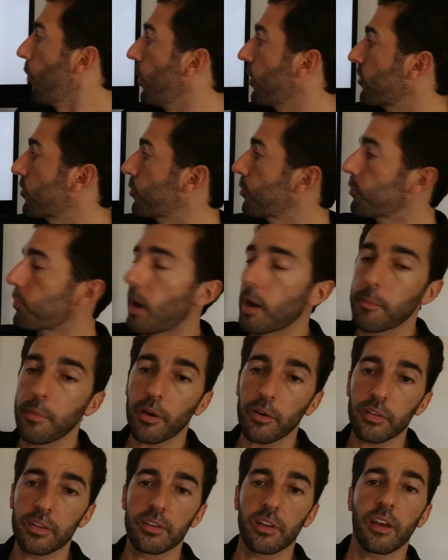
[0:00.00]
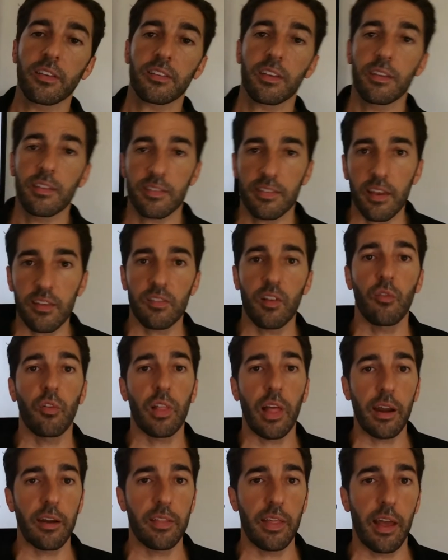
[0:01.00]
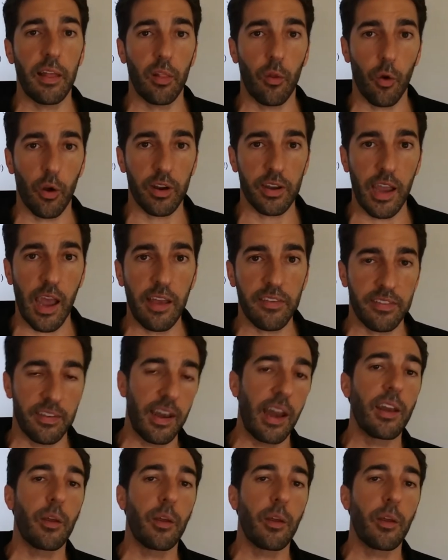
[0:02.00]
which primarily does consist of a lot of that lauric acid.